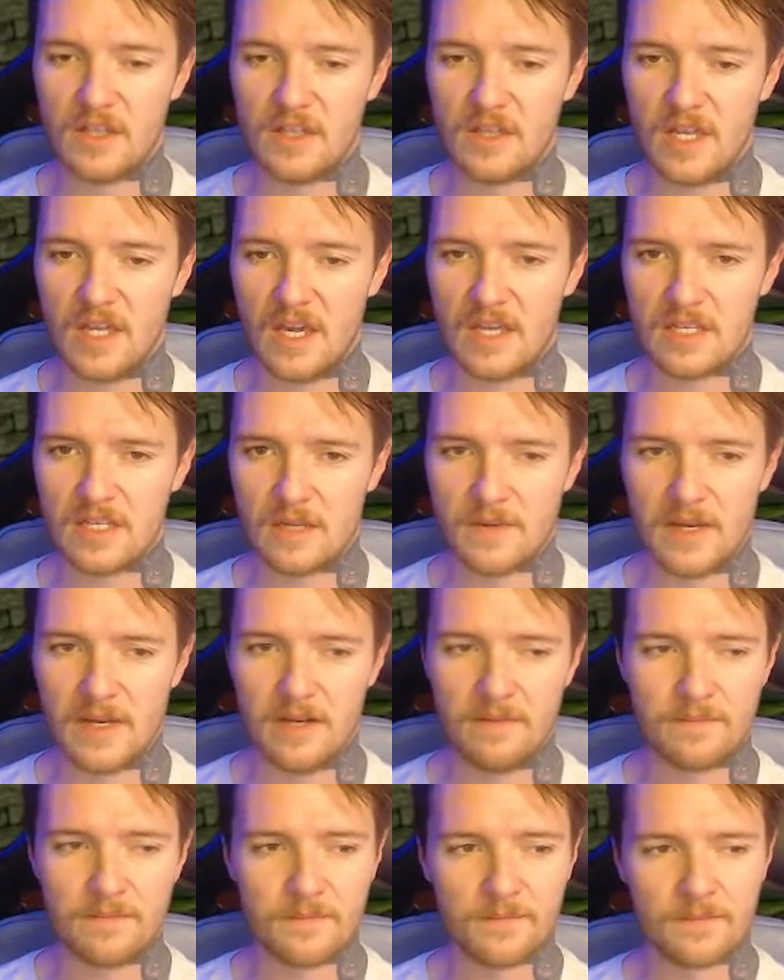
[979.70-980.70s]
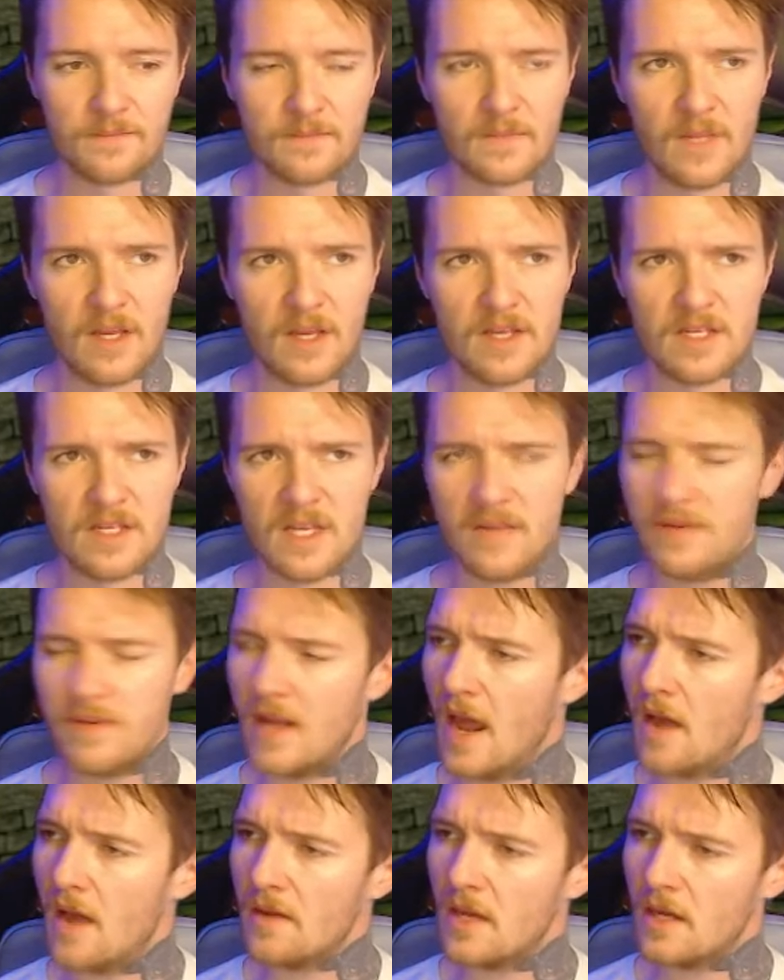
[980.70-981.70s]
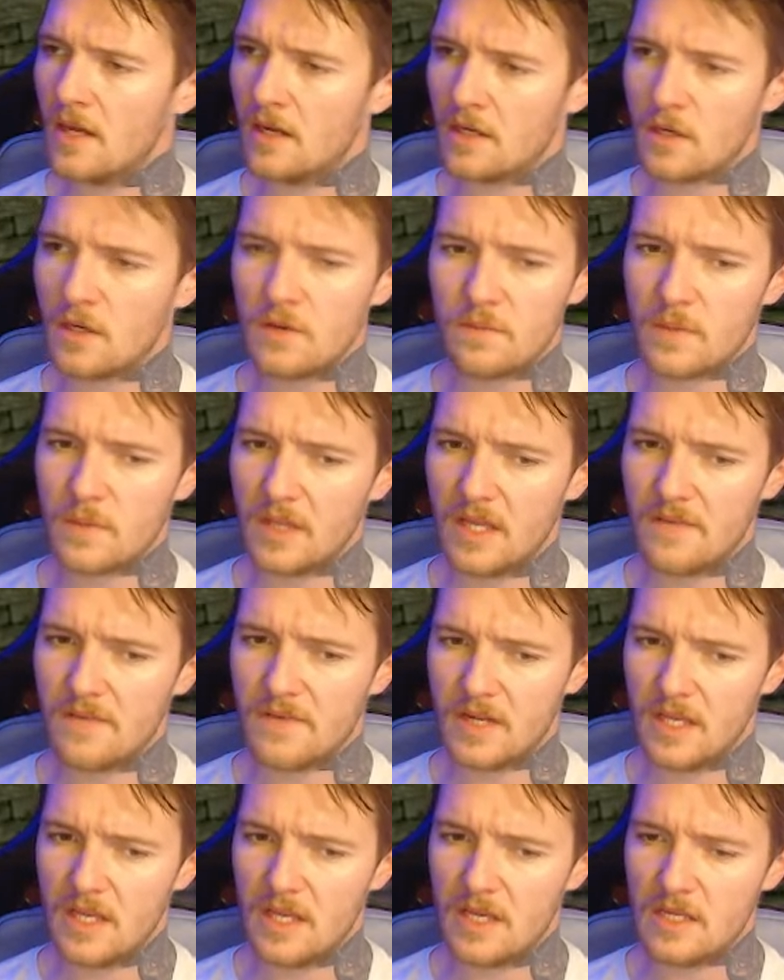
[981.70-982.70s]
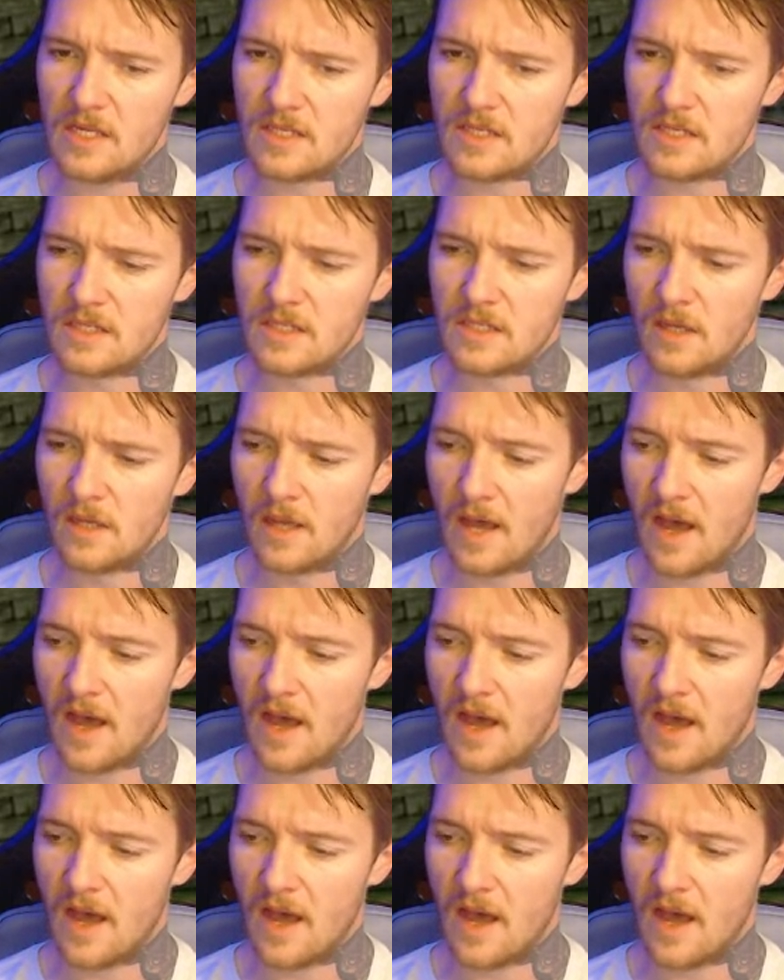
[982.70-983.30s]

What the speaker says: in this. I mean, is it even out yet? I don't believe it is.